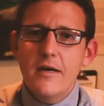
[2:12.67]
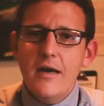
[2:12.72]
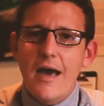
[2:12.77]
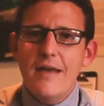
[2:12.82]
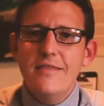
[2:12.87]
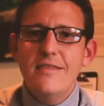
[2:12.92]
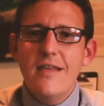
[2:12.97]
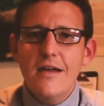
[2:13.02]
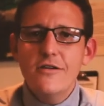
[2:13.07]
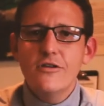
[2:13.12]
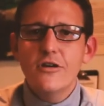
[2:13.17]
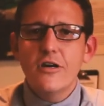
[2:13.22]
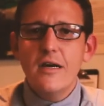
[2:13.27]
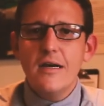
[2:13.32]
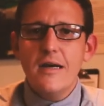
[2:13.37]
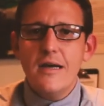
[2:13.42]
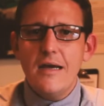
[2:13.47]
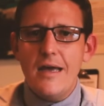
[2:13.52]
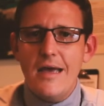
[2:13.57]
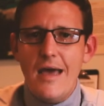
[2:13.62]
and then you're
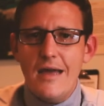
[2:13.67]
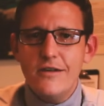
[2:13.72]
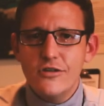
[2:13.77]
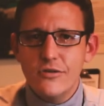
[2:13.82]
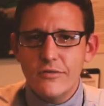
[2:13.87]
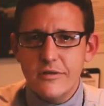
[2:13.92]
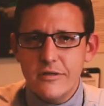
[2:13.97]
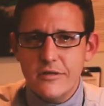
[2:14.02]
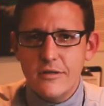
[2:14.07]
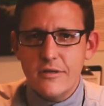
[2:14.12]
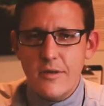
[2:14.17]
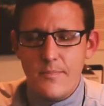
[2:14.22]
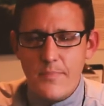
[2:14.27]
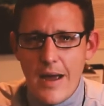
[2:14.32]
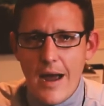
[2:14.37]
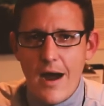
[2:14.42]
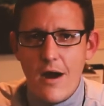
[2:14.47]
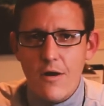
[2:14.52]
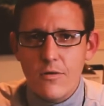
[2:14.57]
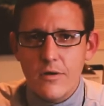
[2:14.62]
going to enter into the
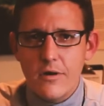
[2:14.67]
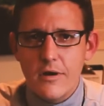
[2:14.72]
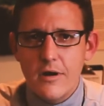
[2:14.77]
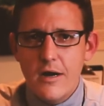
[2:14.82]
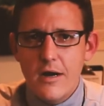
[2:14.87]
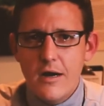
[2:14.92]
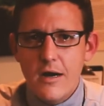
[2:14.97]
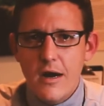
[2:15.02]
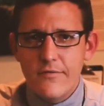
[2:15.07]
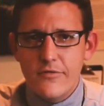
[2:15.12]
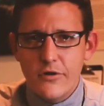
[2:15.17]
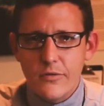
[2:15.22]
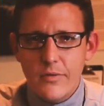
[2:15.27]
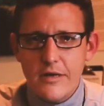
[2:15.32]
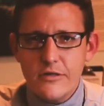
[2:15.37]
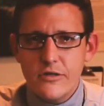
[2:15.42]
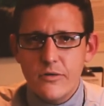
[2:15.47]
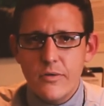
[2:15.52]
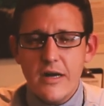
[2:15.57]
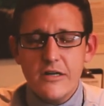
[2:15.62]
power of the
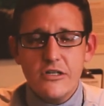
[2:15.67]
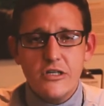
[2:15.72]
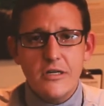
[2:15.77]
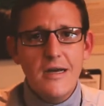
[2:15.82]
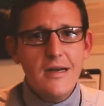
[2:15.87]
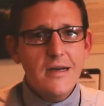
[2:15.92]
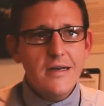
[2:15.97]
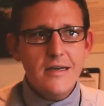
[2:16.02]
resurrection.